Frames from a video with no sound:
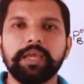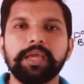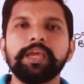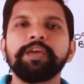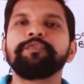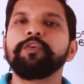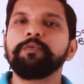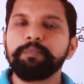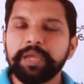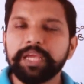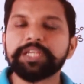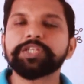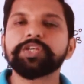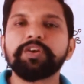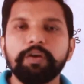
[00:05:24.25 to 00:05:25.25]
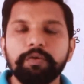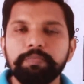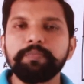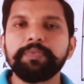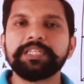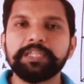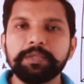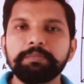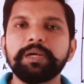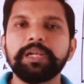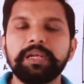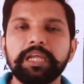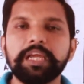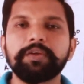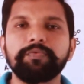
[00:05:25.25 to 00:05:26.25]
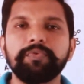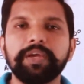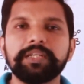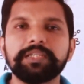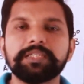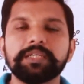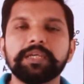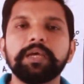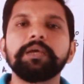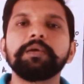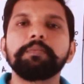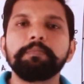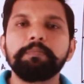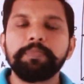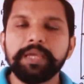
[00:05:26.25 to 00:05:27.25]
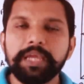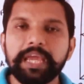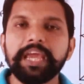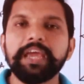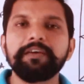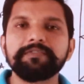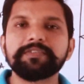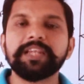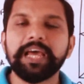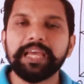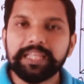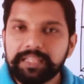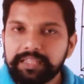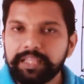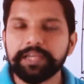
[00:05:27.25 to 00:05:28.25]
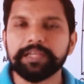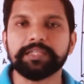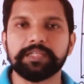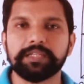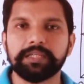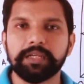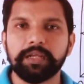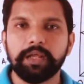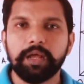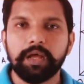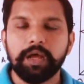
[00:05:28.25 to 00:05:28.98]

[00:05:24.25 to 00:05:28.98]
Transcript: If a mixture of miscible liquids behaves like this,